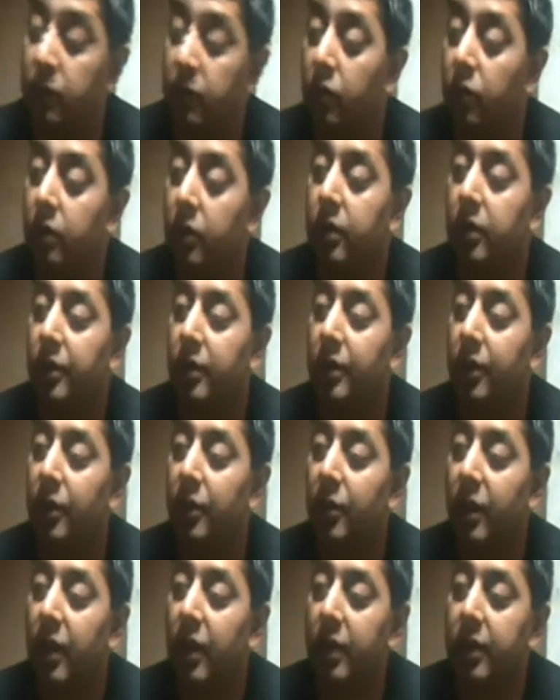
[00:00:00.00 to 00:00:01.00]
song, you
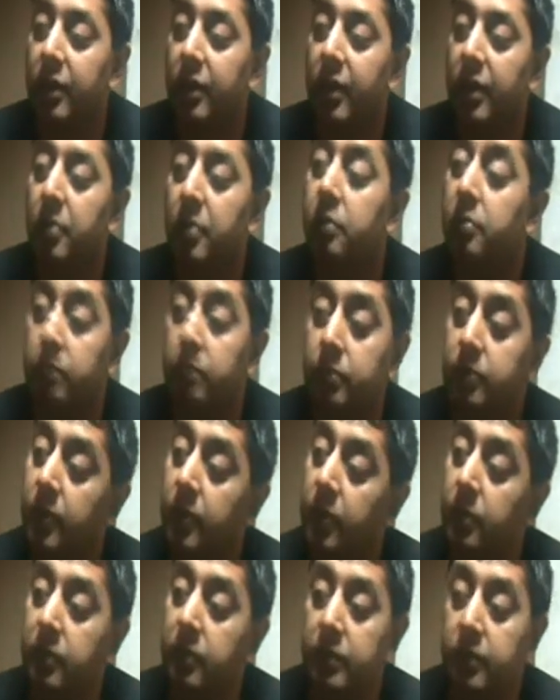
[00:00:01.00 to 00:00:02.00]
know, and
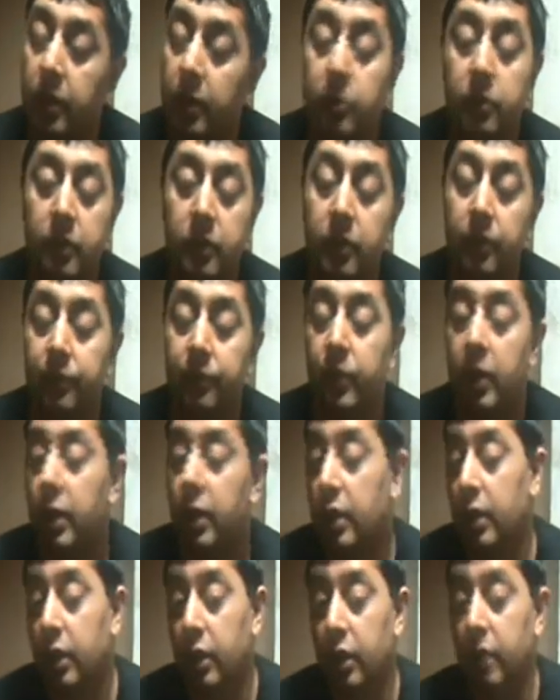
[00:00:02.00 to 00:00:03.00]
it was the,
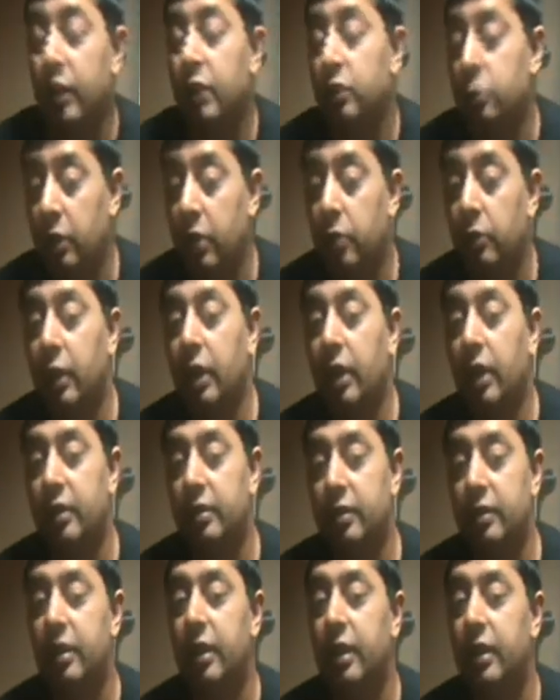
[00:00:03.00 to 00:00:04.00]
you know, that's when I
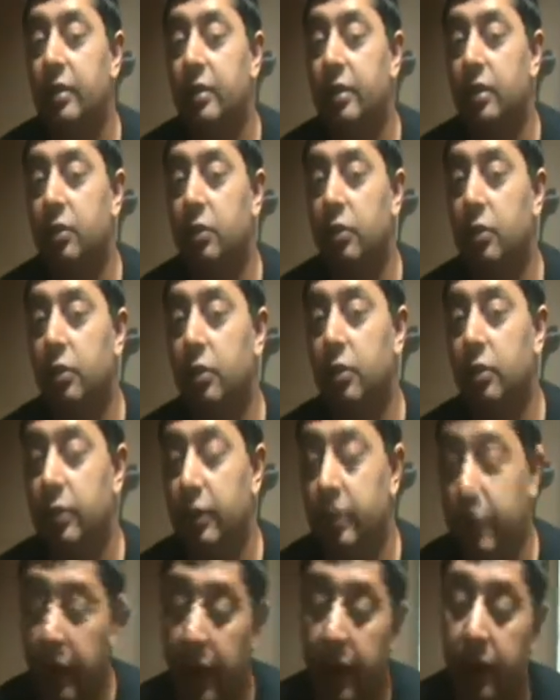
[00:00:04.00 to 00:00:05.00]
realised it's easier to
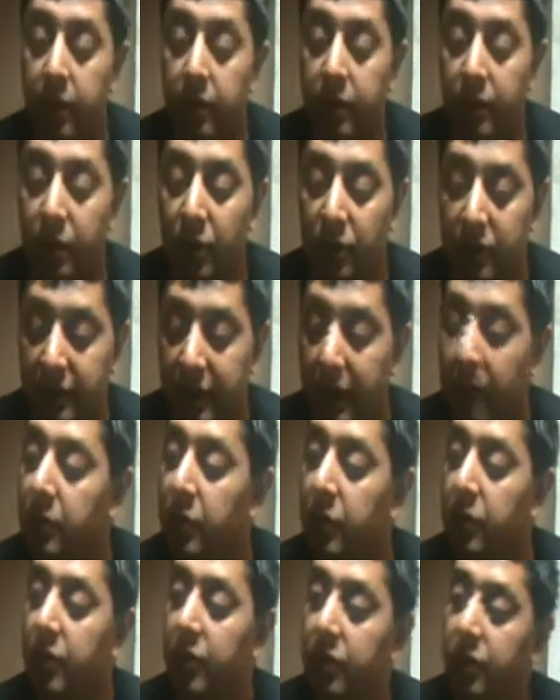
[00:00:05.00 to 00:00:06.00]
then cross that
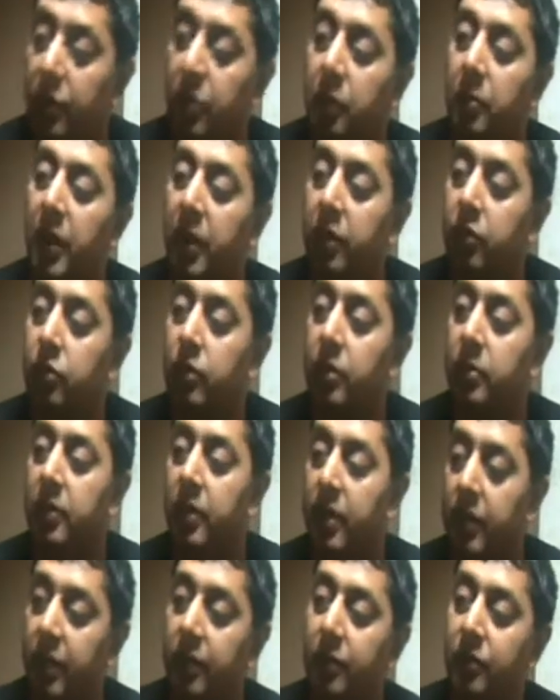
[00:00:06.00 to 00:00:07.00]
music to the mainstream
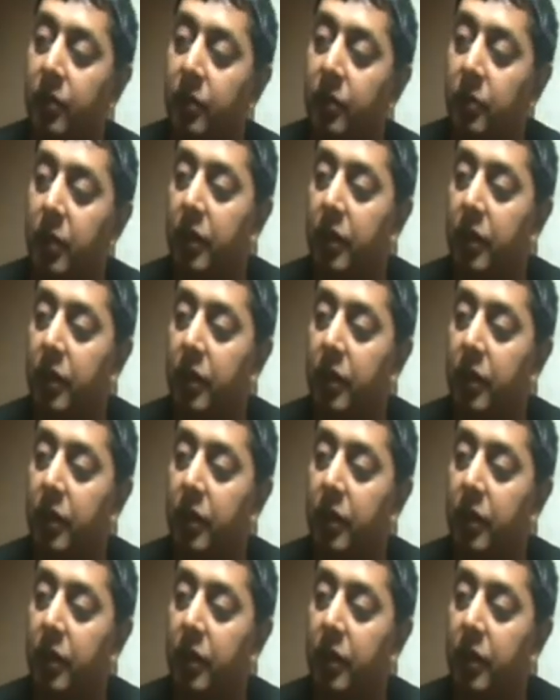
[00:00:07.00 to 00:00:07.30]
than it is for the